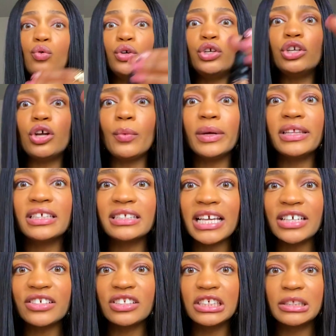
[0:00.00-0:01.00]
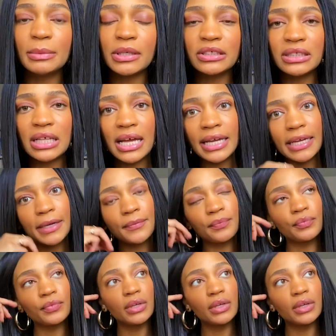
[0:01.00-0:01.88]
Ooh, you know what this actually smells like?